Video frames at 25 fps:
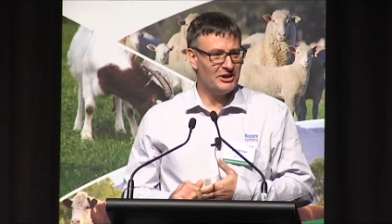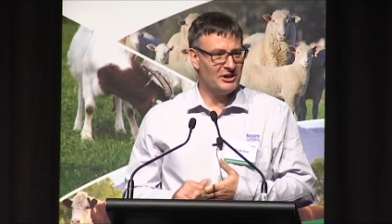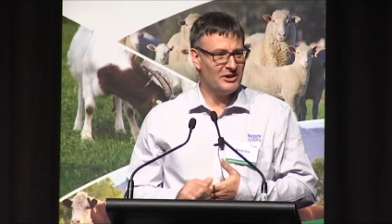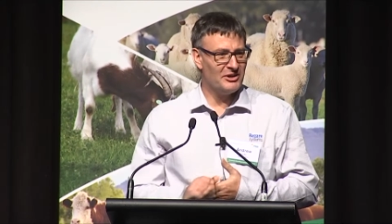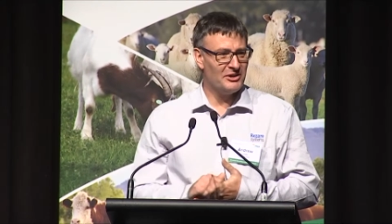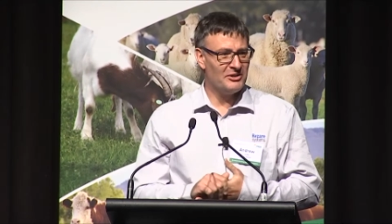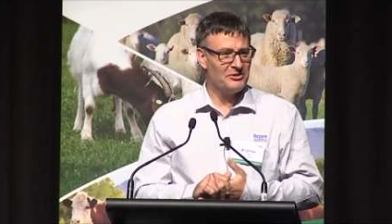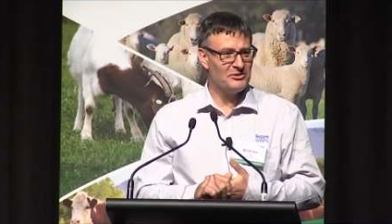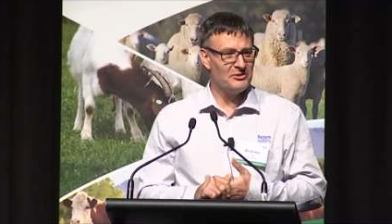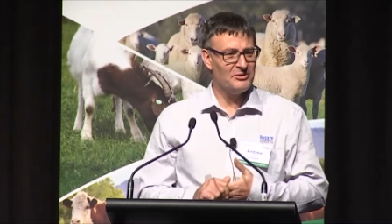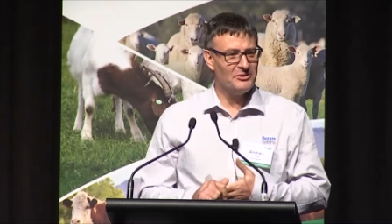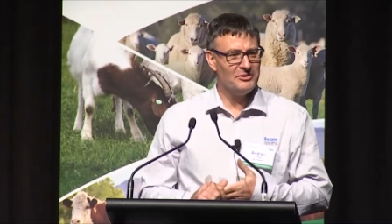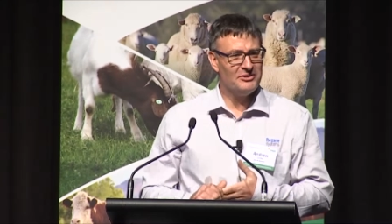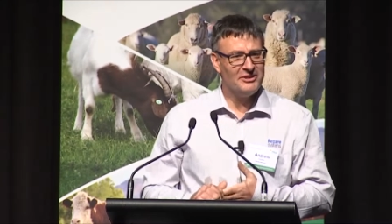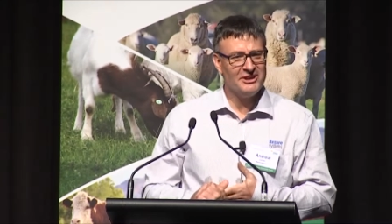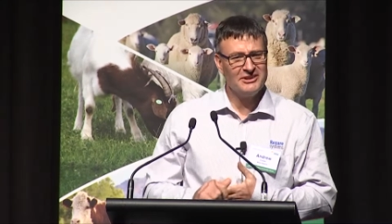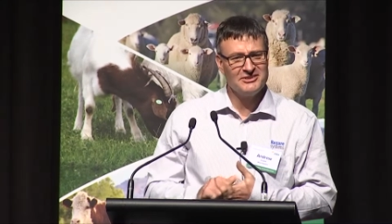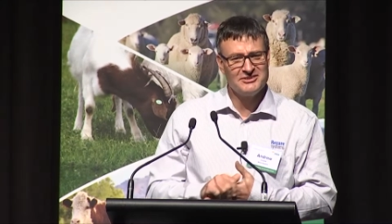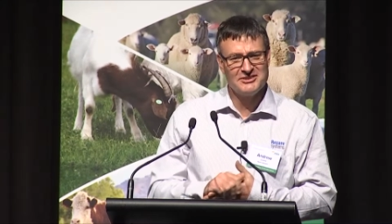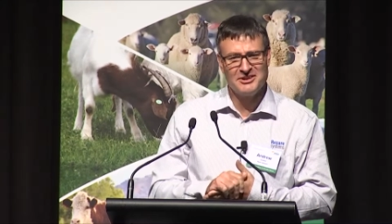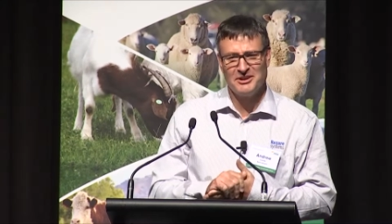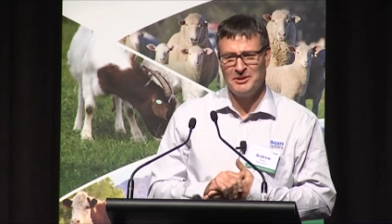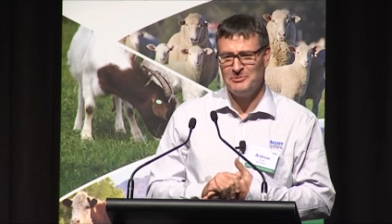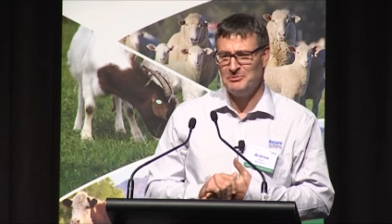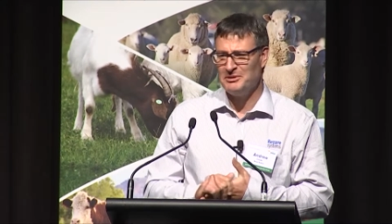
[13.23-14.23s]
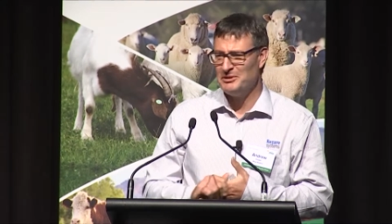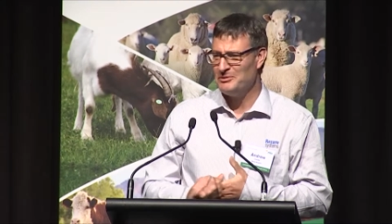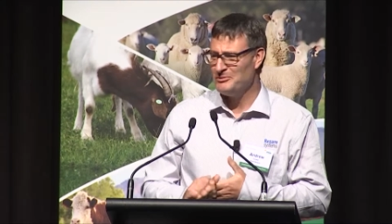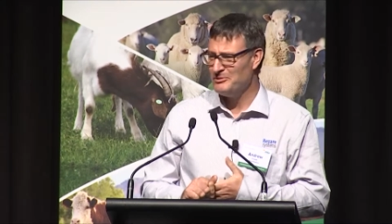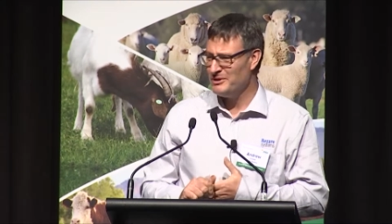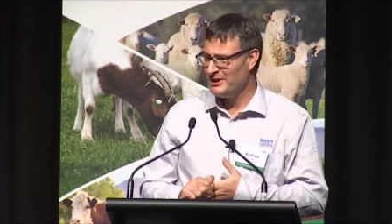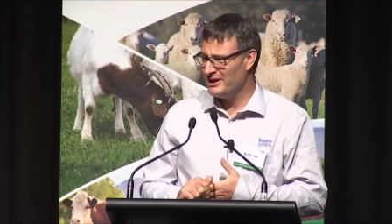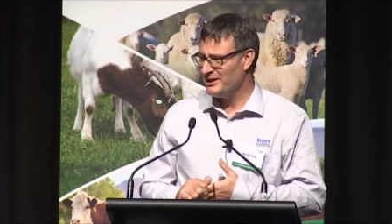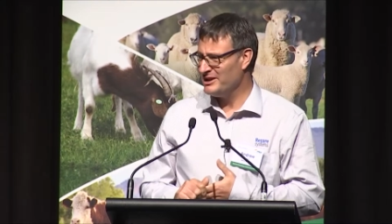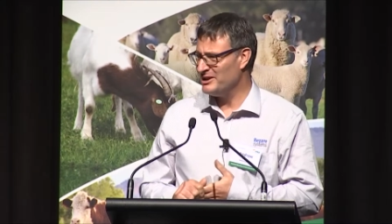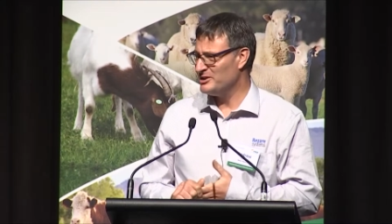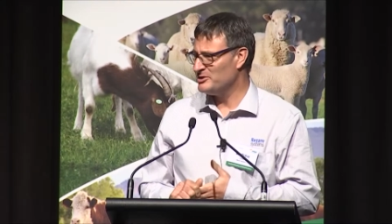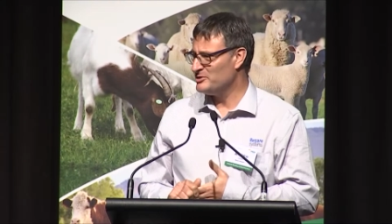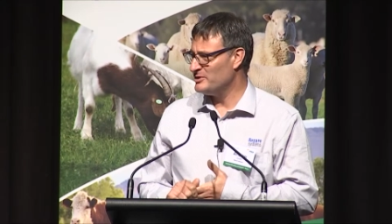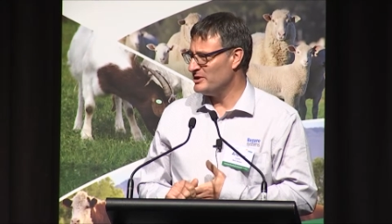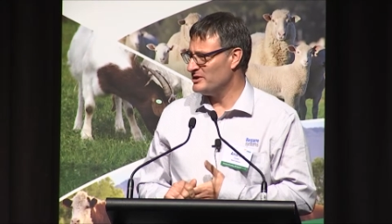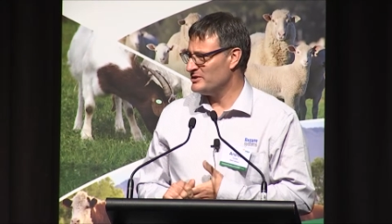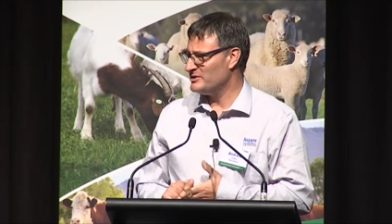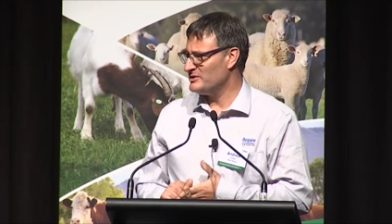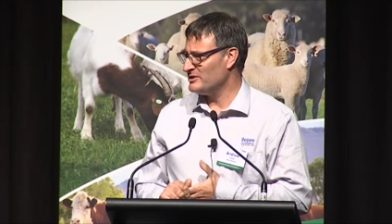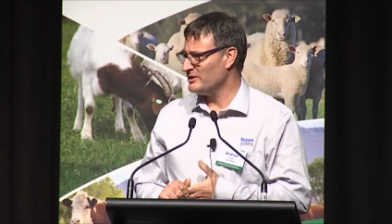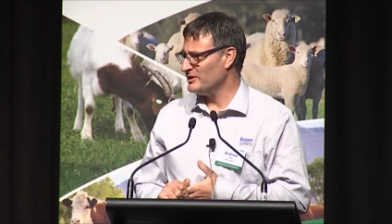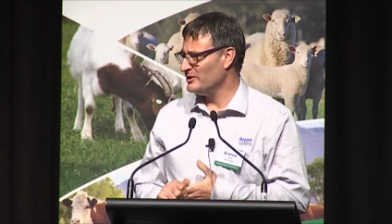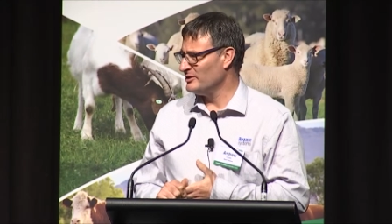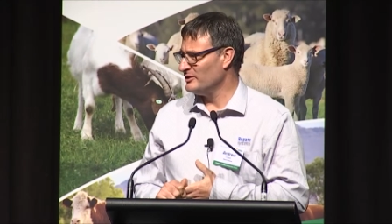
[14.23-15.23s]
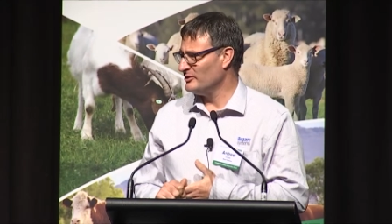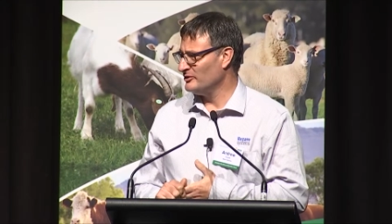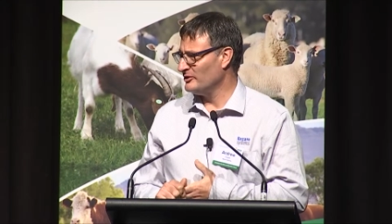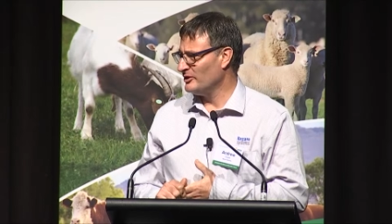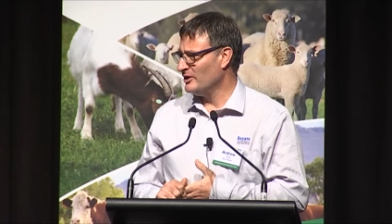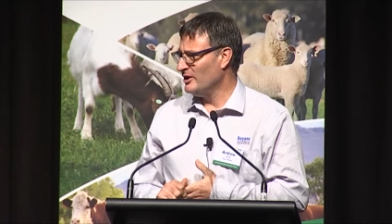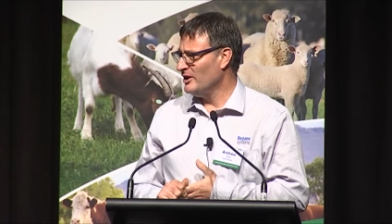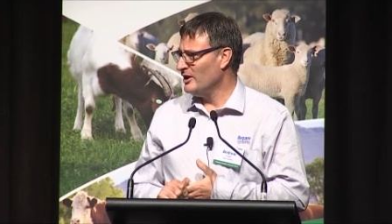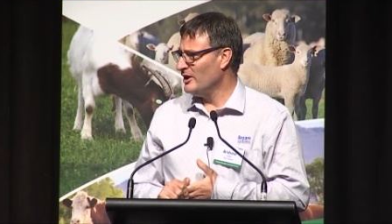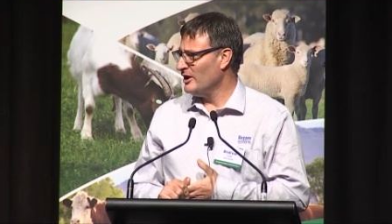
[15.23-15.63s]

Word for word: And I thought that's going to be really interesting because